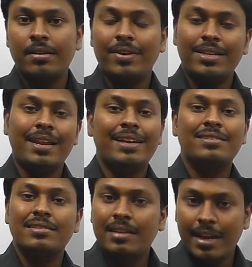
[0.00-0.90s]
whether x
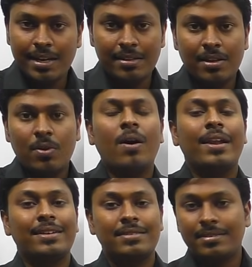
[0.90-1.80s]
is greater than or
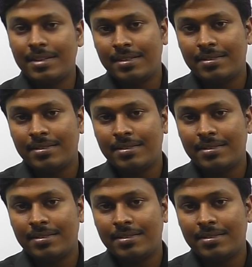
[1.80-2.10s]
x is less